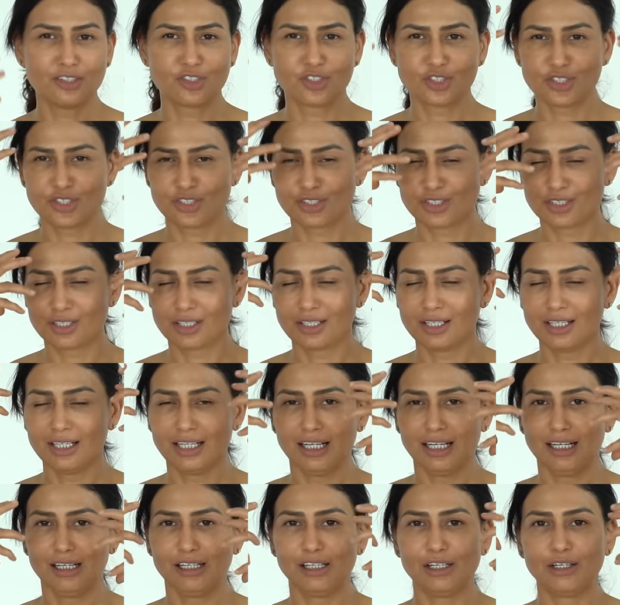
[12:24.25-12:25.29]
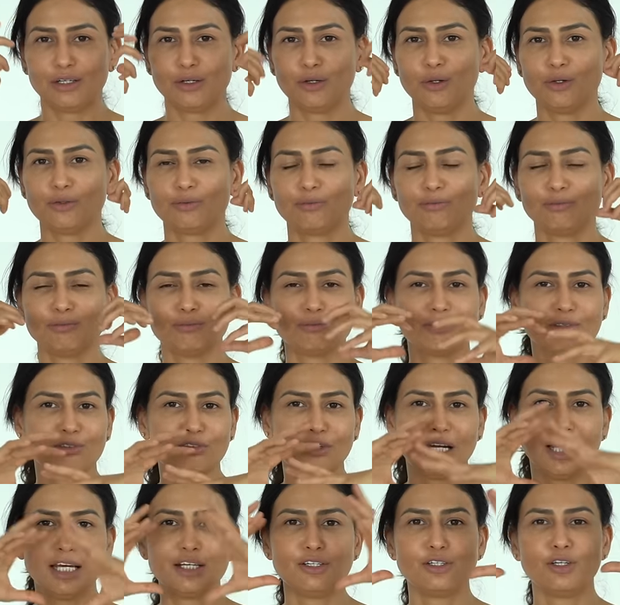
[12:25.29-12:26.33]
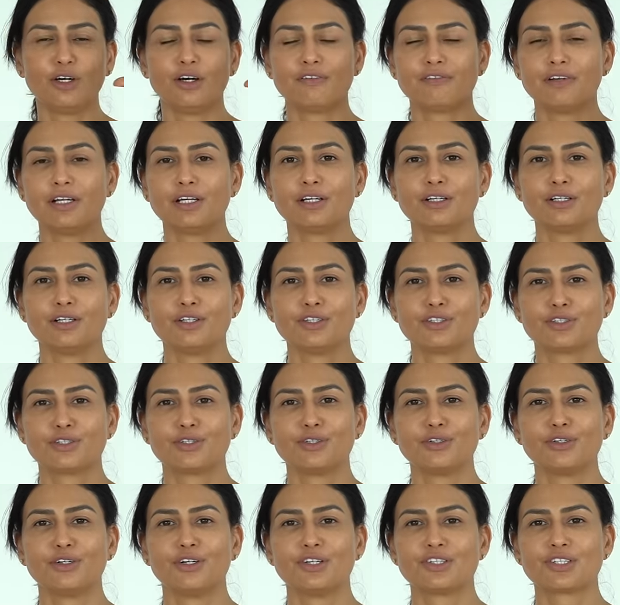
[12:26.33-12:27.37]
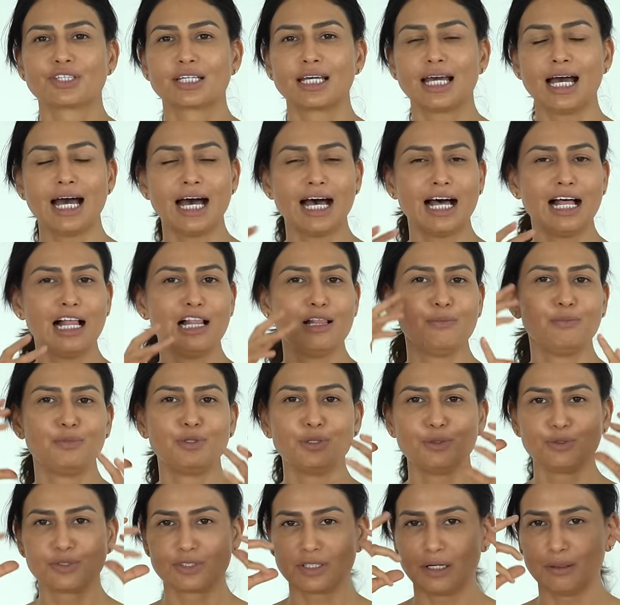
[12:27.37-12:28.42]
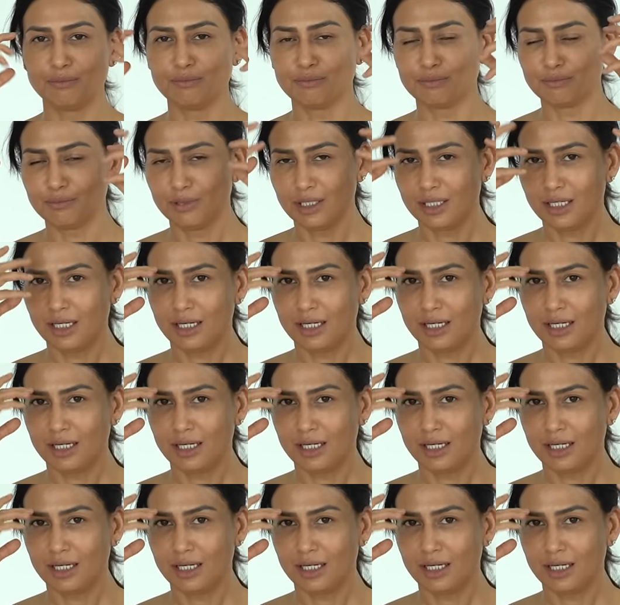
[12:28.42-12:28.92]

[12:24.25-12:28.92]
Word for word: Just, you know, run your fingers through your scalp, do some